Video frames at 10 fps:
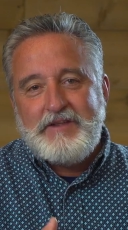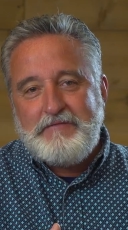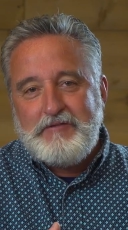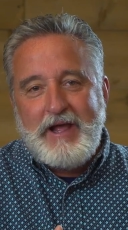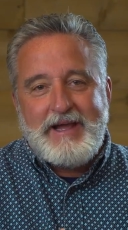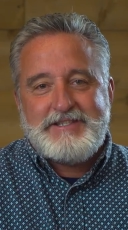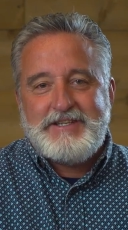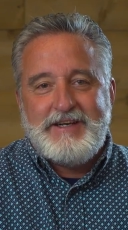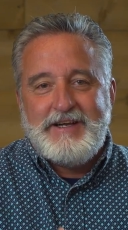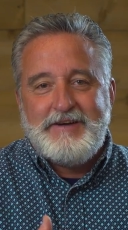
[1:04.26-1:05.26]
of the
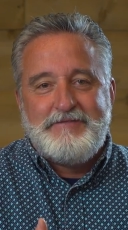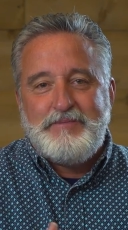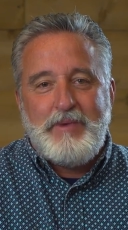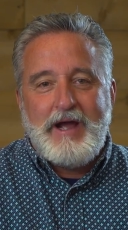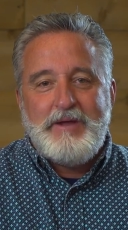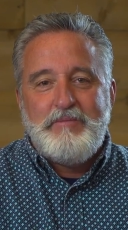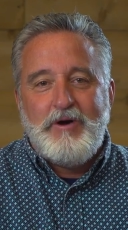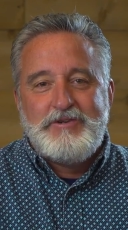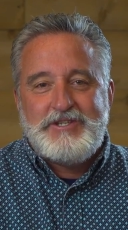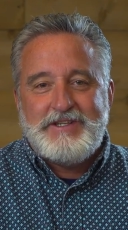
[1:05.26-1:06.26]
flesh and of my
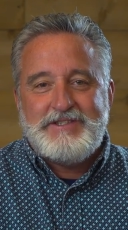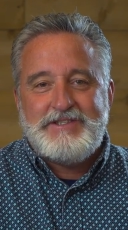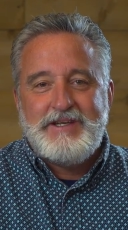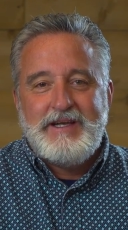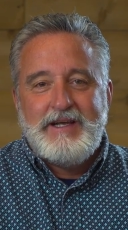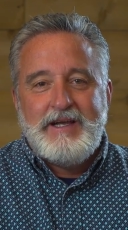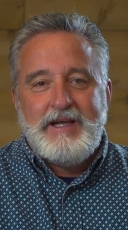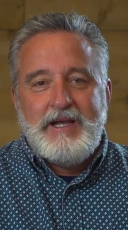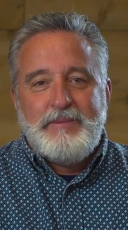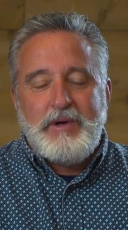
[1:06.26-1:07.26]
emotions.
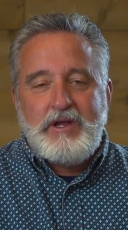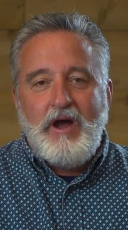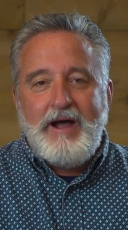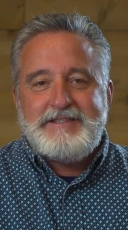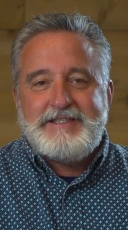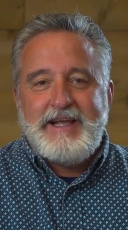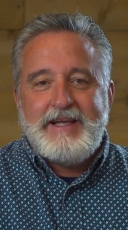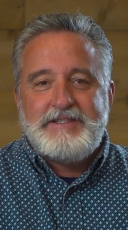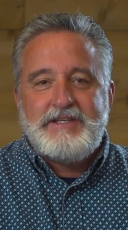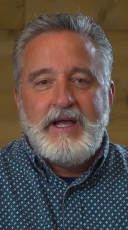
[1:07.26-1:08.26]
But God
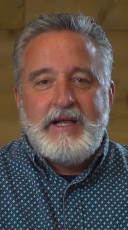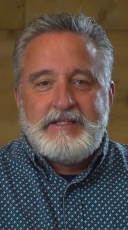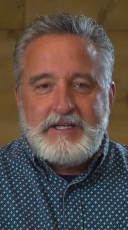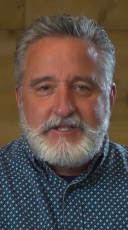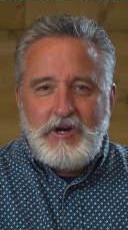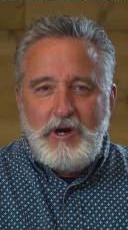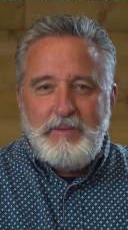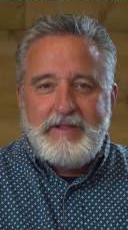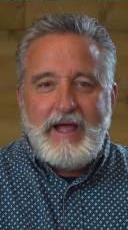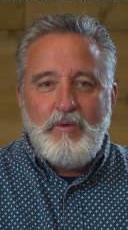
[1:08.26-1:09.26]
says,
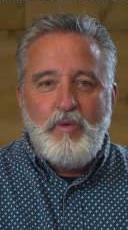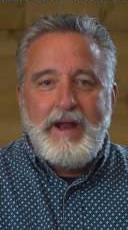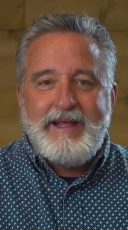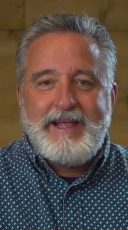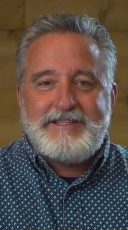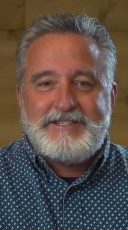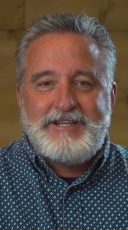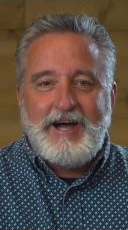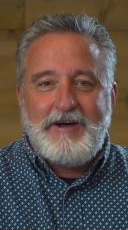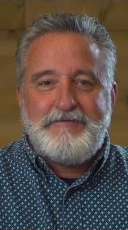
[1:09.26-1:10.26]
determine that when it gets
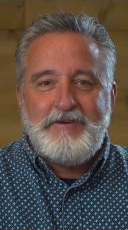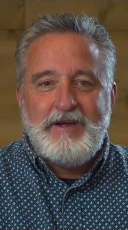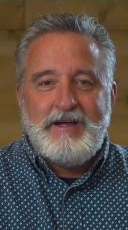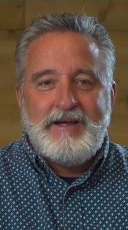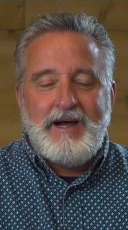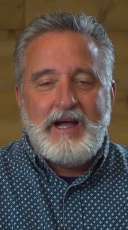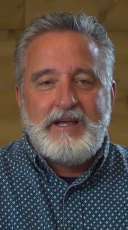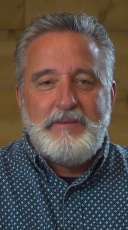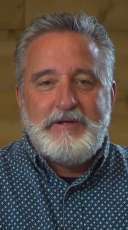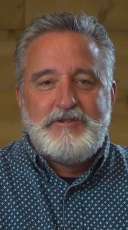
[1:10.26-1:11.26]
tough, I'm
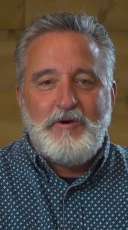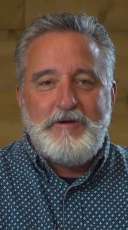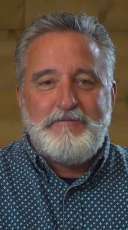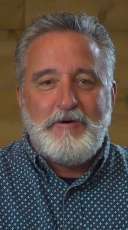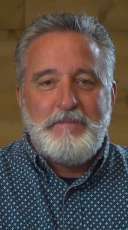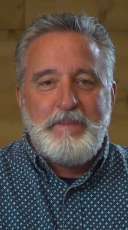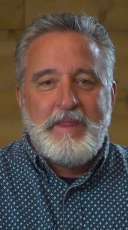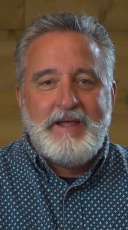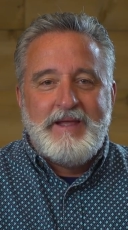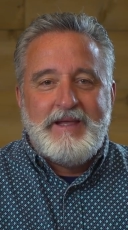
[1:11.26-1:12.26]
going to be joyful.
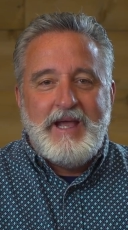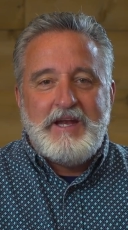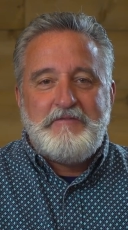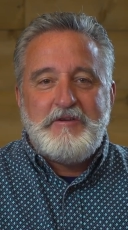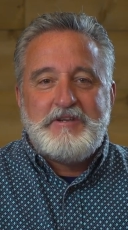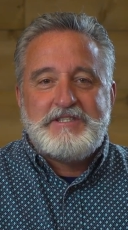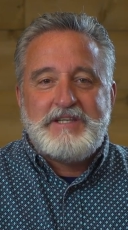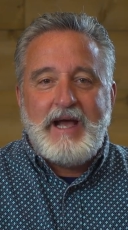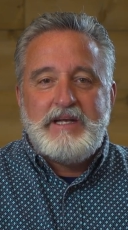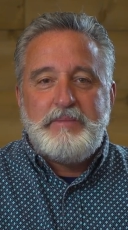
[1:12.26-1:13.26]
And if you
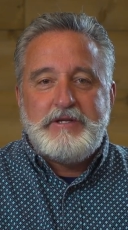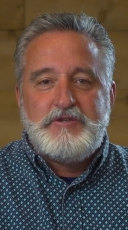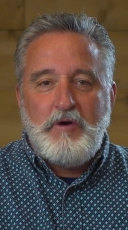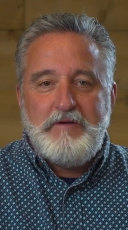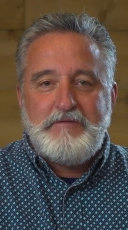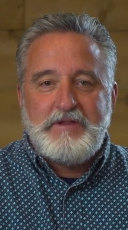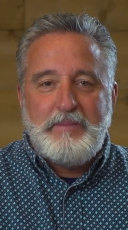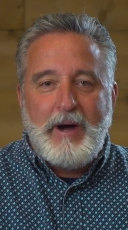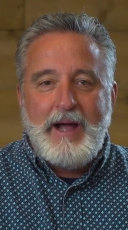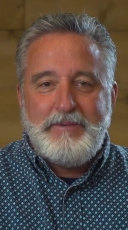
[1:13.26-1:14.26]
decide to be joyful, the
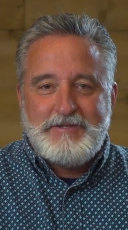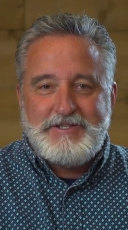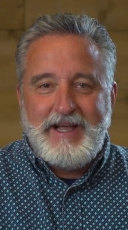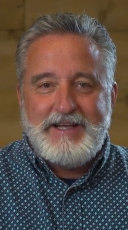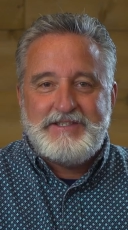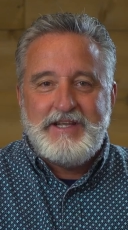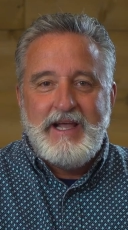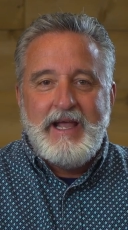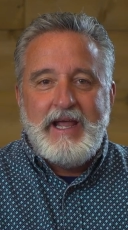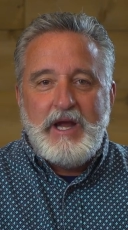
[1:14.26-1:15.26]
Bible says
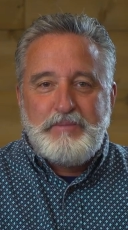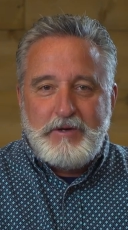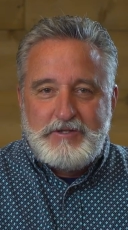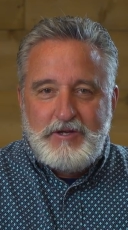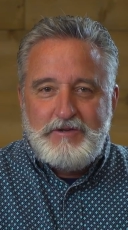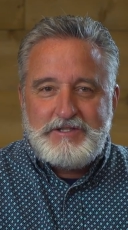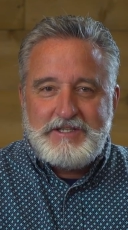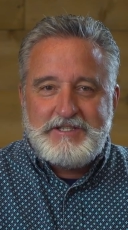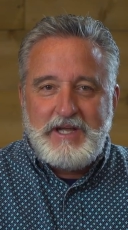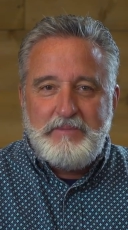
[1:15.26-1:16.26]
it
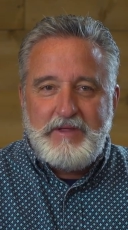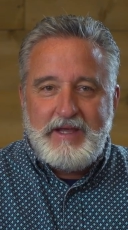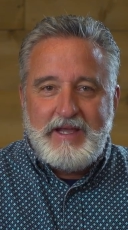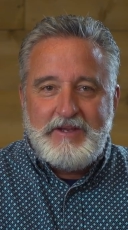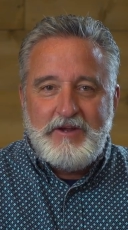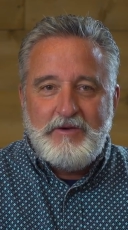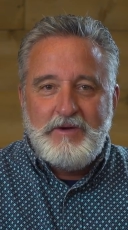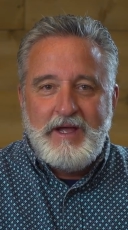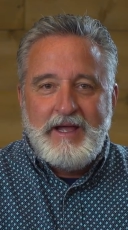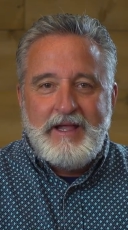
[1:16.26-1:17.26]
produces something in you